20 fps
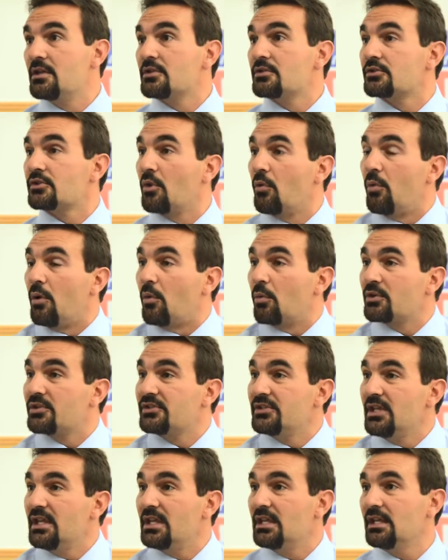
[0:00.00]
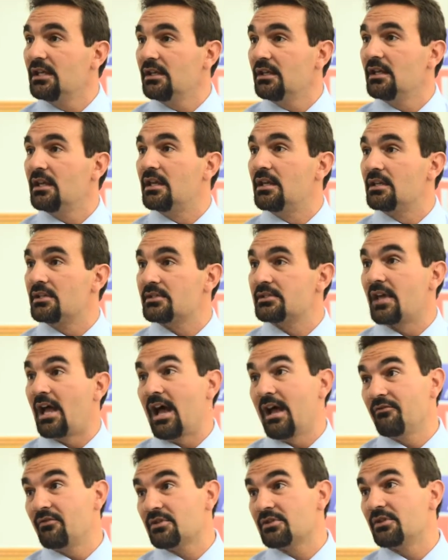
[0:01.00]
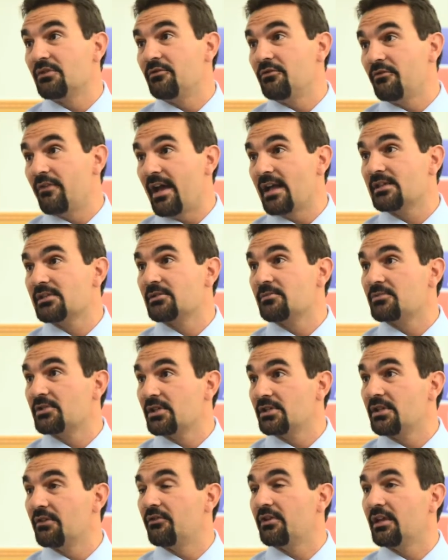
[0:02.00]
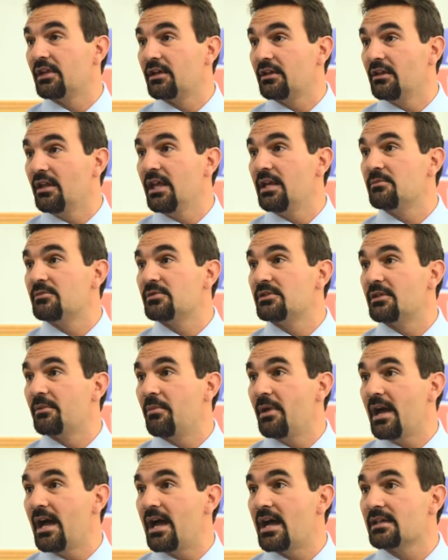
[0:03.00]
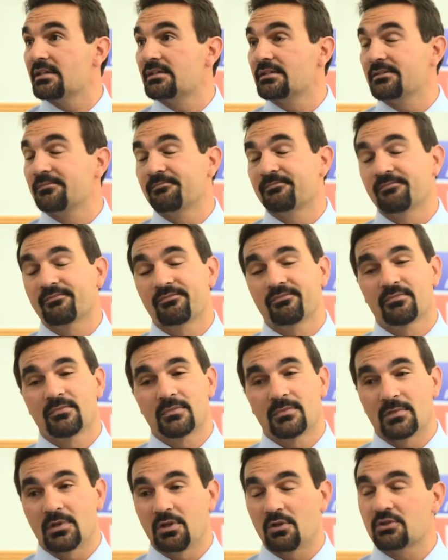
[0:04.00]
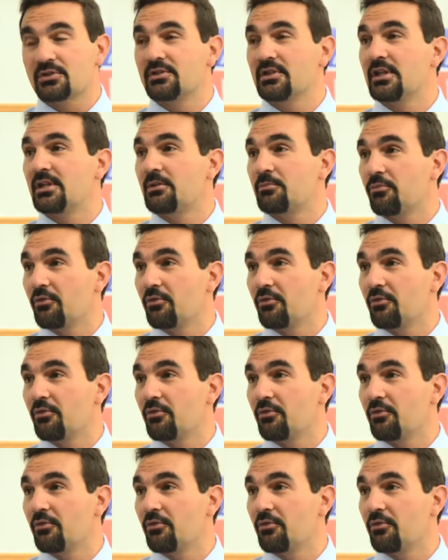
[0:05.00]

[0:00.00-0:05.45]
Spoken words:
So what we're seeing is, obviously, if you've had some significant claims in the past, you're seeing a